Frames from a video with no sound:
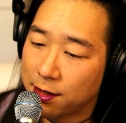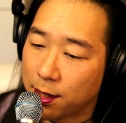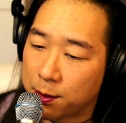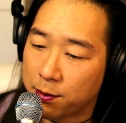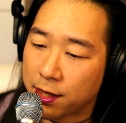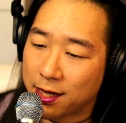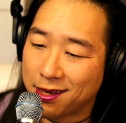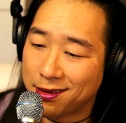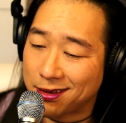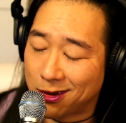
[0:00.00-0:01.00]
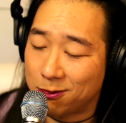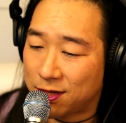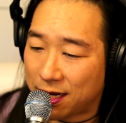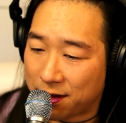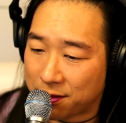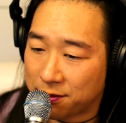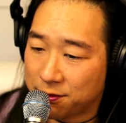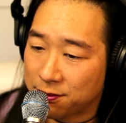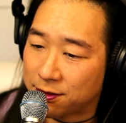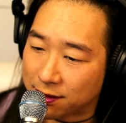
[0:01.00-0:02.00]
in my hometown of
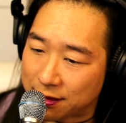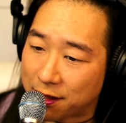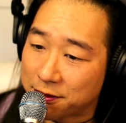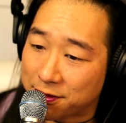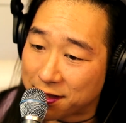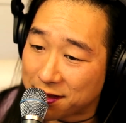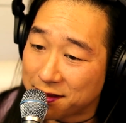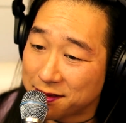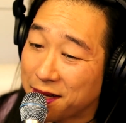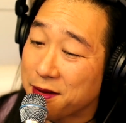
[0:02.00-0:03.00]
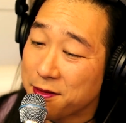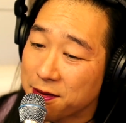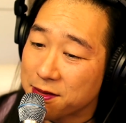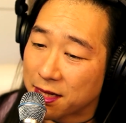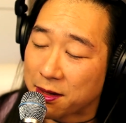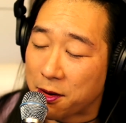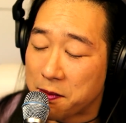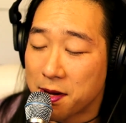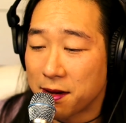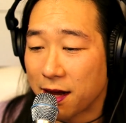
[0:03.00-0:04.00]
Philadelphia. Yeah, feels like home.